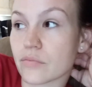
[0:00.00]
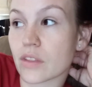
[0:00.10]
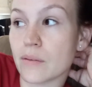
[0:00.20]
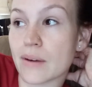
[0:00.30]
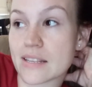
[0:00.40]

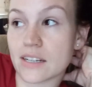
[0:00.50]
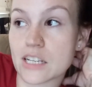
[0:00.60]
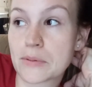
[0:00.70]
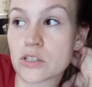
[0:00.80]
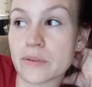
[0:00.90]
My son is
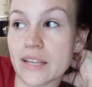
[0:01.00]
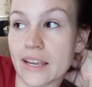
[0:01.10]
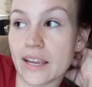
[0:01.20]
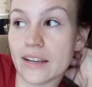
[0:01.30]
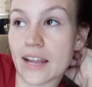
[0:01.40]
supposed to be
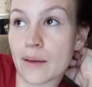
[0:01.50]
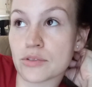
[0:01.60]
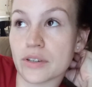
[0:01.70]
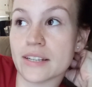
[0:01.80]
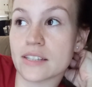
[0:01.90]
taking a nap, so
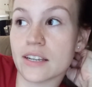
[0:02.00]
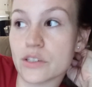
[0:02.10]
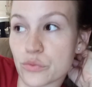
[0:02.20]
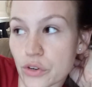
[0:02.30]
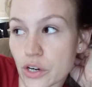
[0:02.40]
he's in his
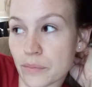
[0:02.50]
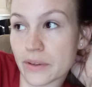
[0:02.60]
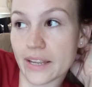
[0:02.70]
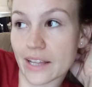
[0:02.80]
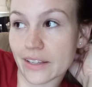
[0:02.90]
room
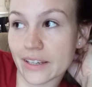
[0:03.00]
yelling.